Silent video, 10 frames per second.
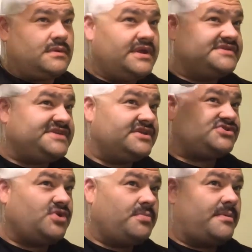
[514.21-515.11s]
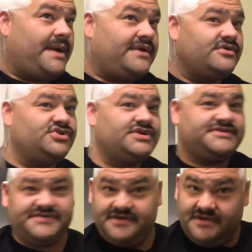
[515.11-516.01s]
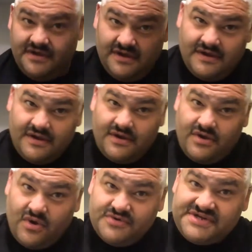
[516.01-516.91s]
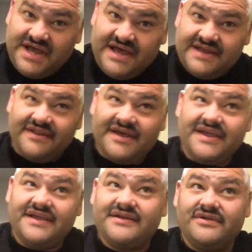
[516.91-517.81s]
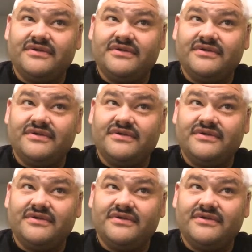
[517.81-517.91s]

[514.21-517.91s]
You can see the soap commander just goes on like